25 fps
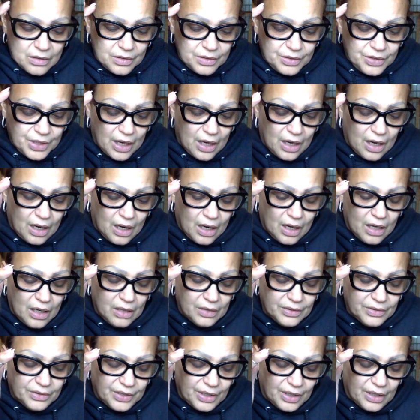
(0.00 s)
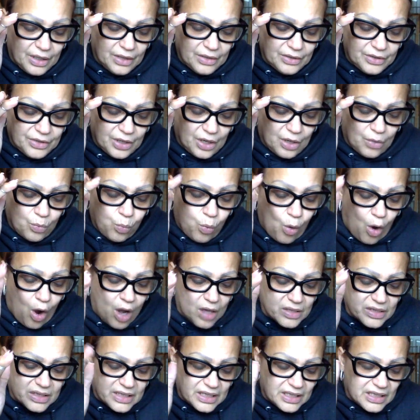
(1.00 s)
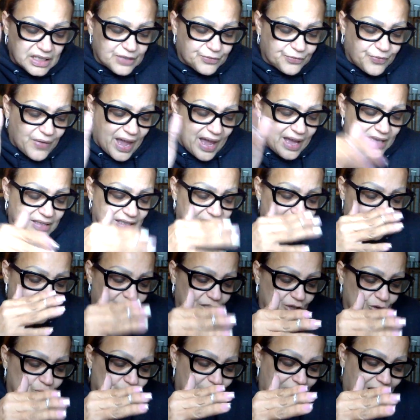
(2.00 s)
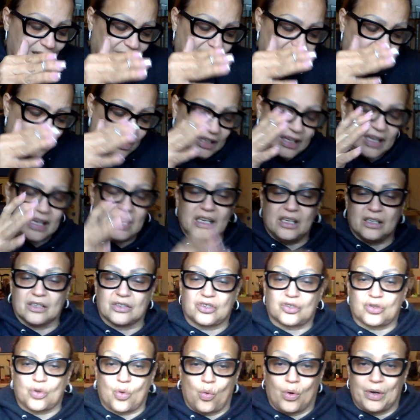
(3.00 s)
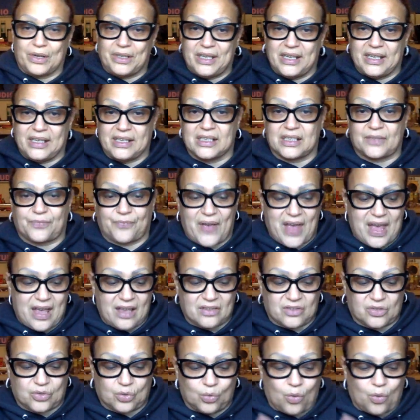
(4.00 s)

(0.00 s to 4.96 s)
the the the wands that is fast, and then you got the king of Swords that is fast.